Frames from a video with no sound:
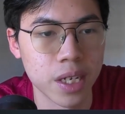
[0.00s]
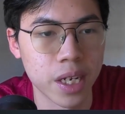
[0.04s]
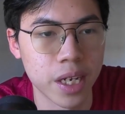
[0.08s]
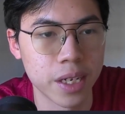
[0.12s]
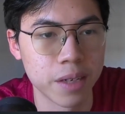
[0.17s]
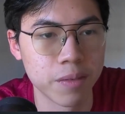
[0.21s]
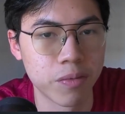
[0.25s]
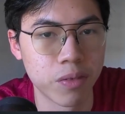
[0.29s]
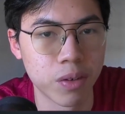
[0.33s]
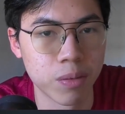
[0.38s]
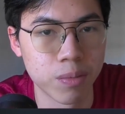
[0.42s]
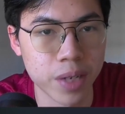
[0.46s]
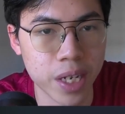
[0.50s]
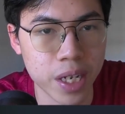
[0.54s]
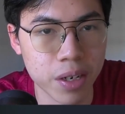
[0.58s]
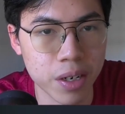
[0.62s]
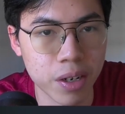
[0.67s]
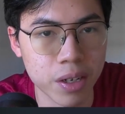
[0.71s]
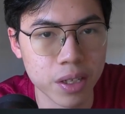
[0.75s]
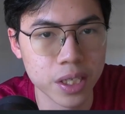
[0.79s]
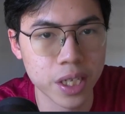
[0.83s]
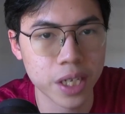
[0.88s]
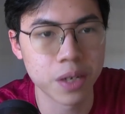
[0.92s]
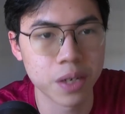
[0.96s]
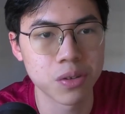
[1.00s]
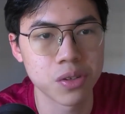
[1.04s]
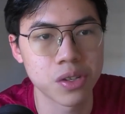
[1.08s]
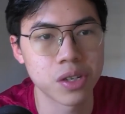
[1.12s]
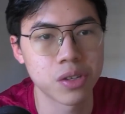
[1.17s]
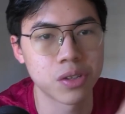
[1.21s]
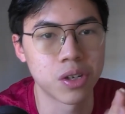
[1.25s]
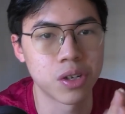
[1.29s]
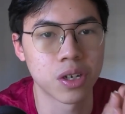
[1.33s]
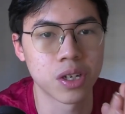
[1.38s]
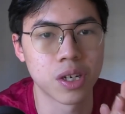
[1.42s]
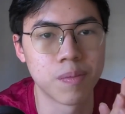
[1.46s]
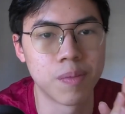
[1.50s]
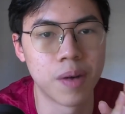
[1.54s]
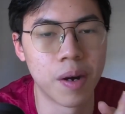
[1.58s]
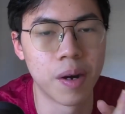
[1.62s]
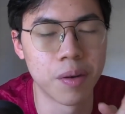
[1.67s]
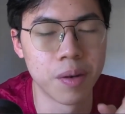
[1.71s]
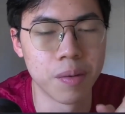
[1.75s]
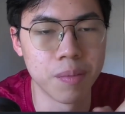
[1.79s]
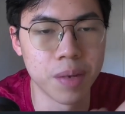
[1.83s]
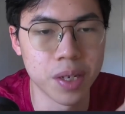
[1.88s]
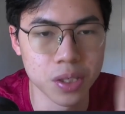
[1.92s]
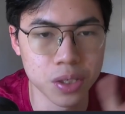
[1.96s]
And from then on, they also talk
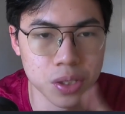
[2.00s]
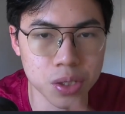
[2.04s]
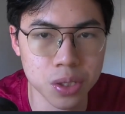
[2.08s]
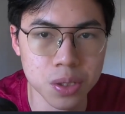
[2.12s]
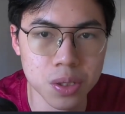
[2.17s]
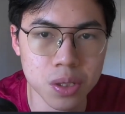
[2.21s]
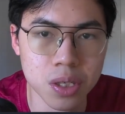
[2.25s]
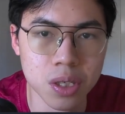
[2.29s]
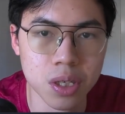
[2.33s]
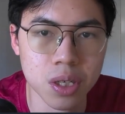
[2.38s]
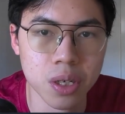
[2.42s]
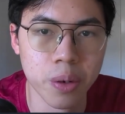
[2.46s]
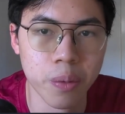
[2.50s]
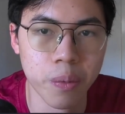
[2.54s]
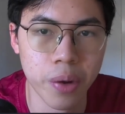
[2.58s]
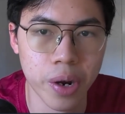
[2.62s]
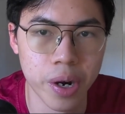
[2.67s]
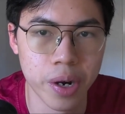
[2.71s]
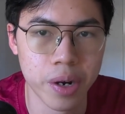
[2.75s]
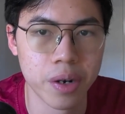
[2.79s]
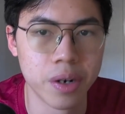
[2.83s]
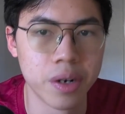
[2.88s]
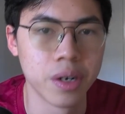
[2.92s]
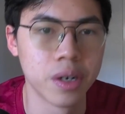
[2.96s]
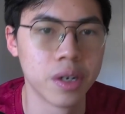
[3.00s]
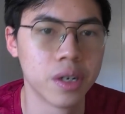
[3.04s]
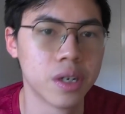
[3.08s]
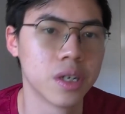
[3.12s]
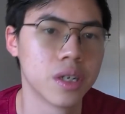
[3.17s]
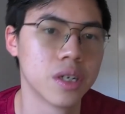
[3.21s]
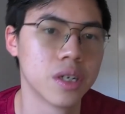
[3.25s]
about the muscle, where